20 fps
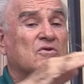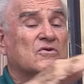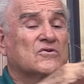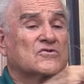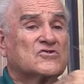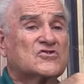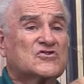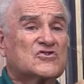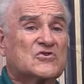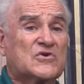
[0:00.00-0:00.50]
though
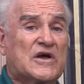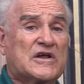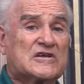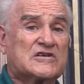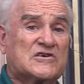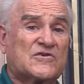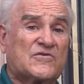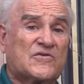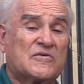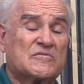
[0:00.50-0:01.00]

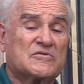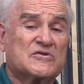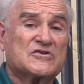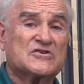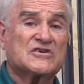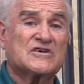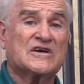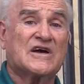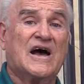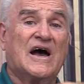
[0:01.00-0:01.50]
stretched from
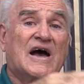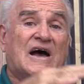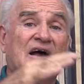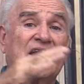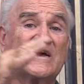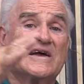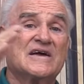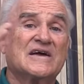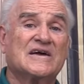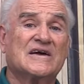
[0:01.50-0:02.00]

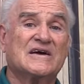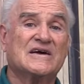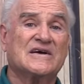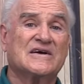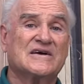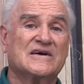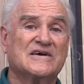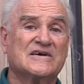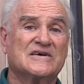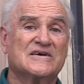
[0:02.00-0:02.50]
sky
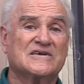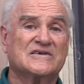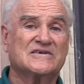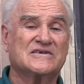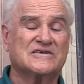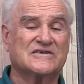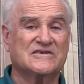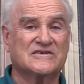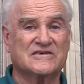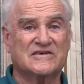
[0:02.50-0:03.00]

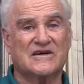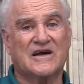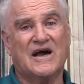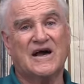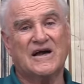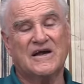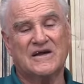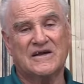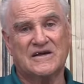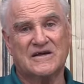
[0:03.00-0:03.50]
to
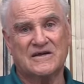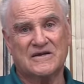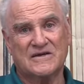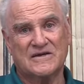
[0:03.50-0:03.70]
sky.